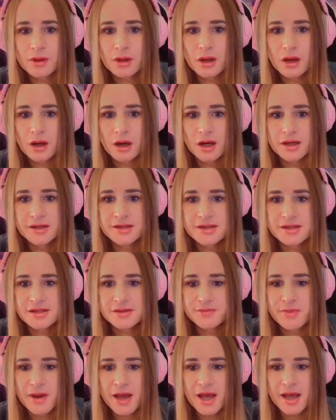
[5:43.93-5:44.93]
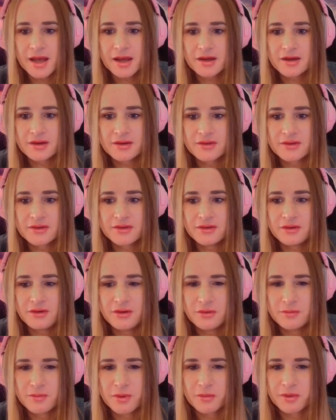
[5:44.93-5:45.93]
I suspect
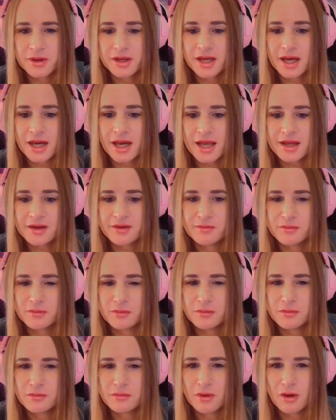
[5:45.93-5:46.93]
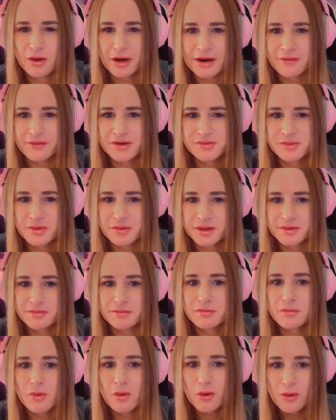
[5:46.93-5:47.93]
you probably collect, on average, probably
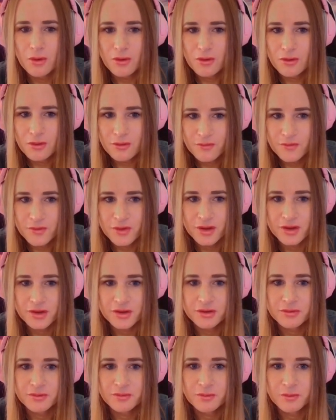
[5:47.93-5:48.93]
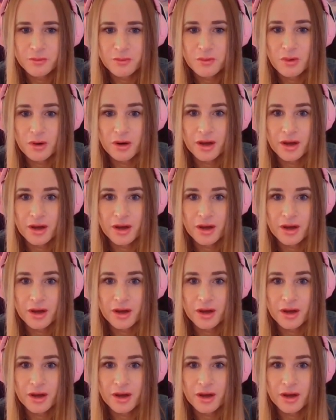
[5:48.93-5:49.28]
more than what I